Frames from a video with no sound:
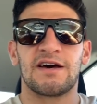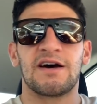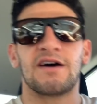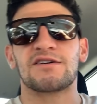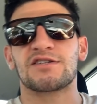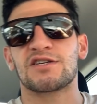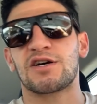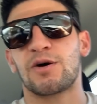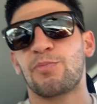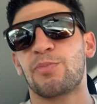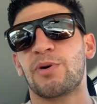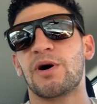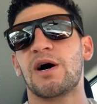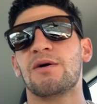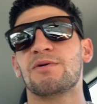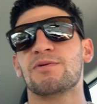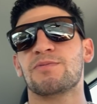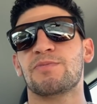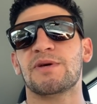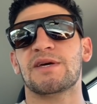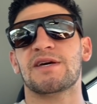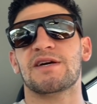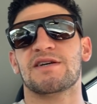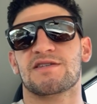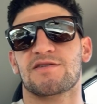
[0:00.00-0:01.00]
was all
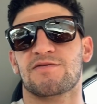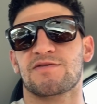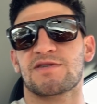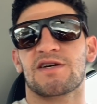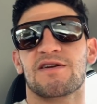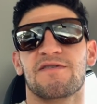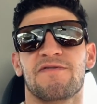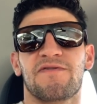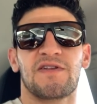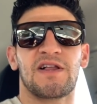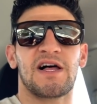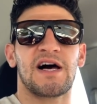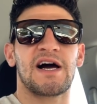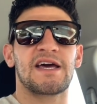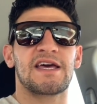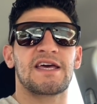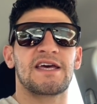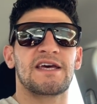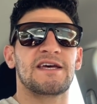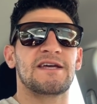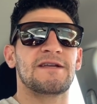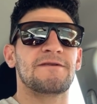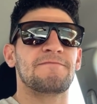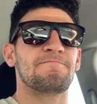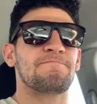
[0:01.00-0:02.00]
pumped because I was gonna fly
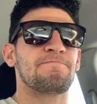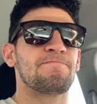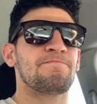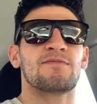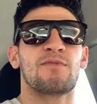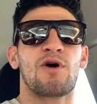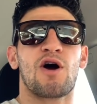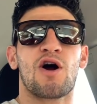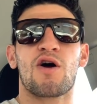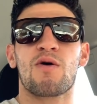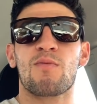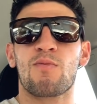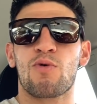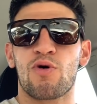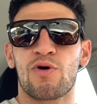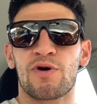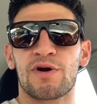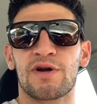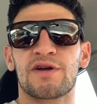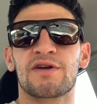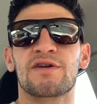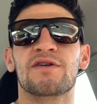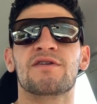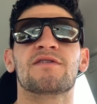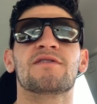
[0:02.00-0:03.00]
in tomorrow
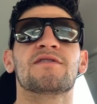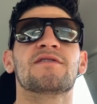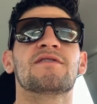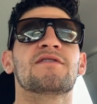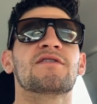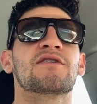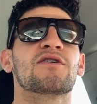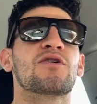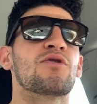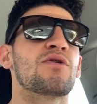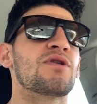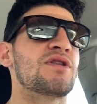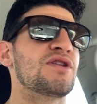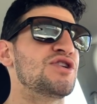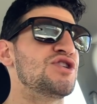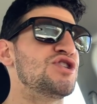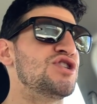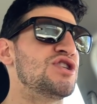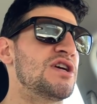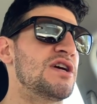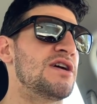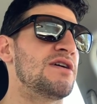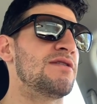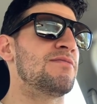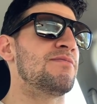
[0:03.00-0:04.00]
morning, go to the
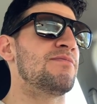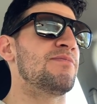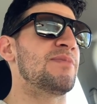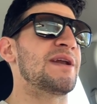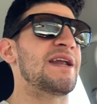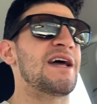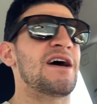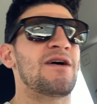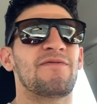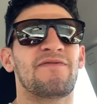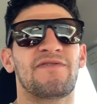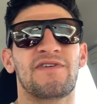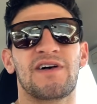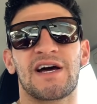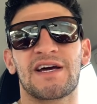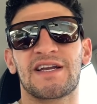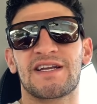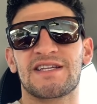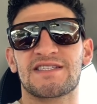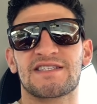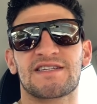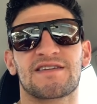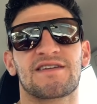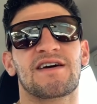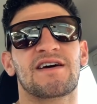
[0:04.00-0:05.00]
gym, but now I'm
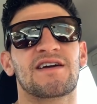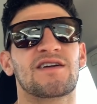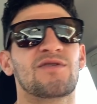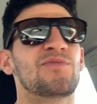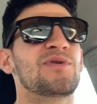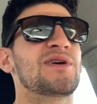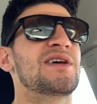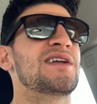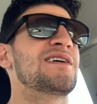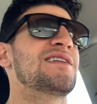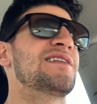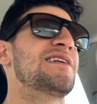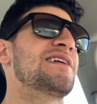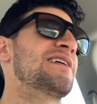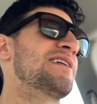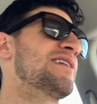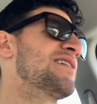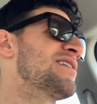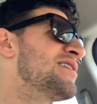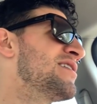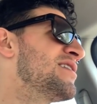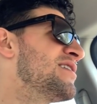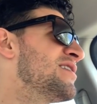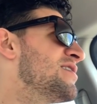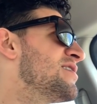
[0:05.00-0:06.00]
flying in tonight. I'll be in at like
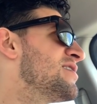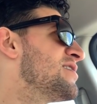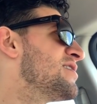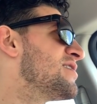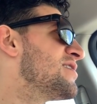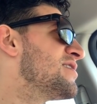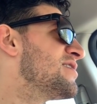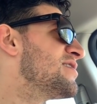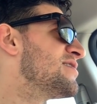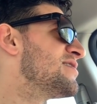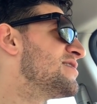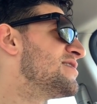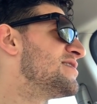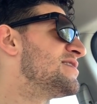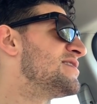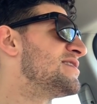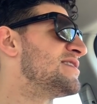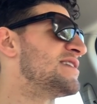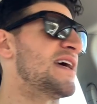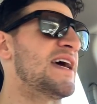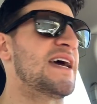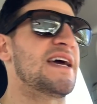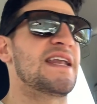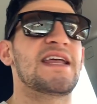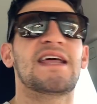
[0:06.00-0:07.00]

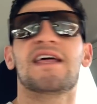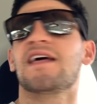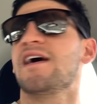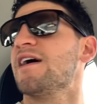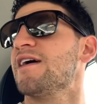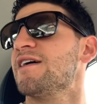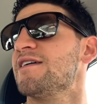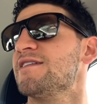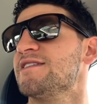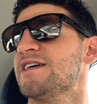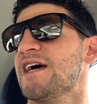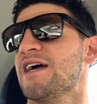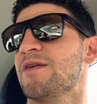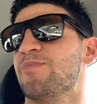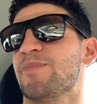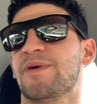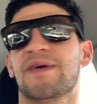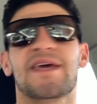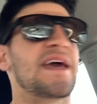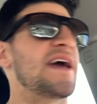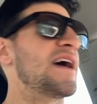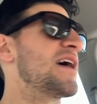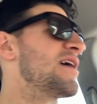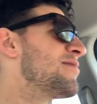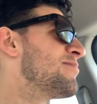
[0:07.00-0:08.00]
10
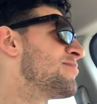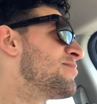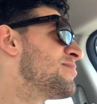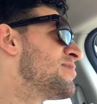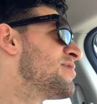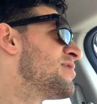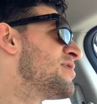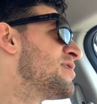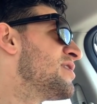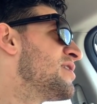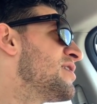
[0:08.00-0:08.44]
p.m.